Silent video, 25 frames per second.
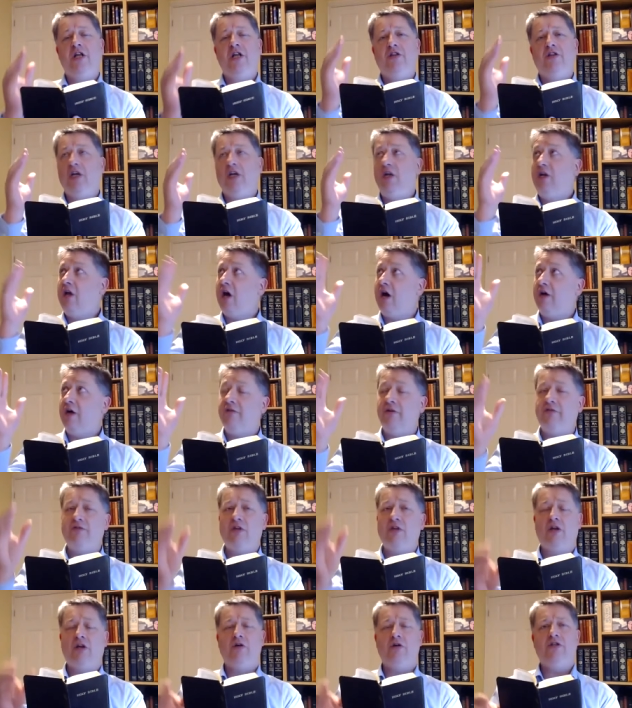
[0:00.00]
the love of
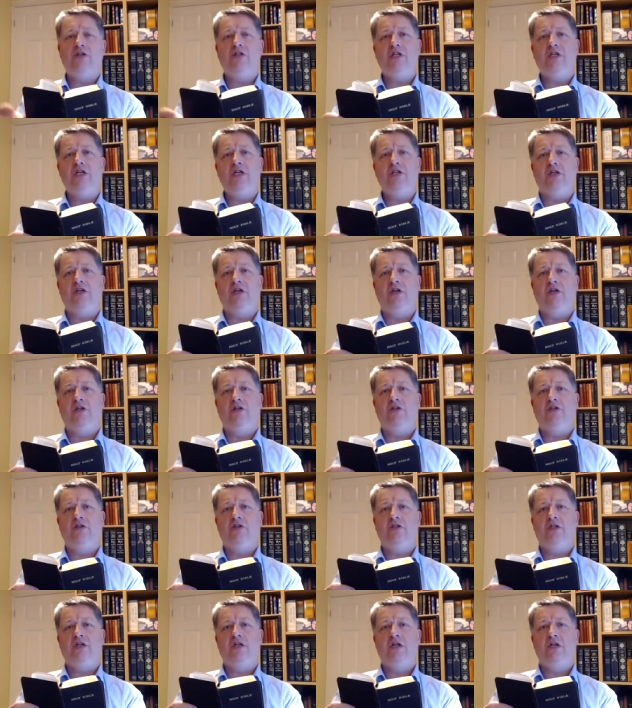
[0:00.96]
the Lord
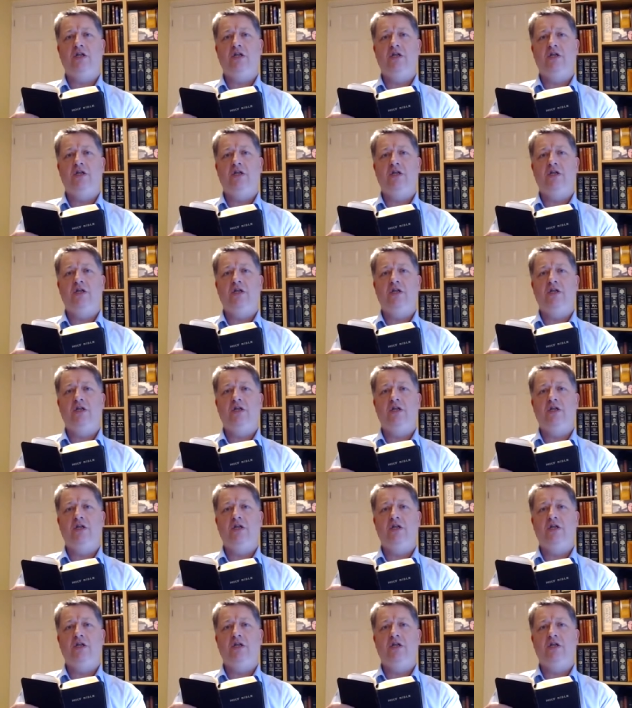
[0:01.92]
Jesus.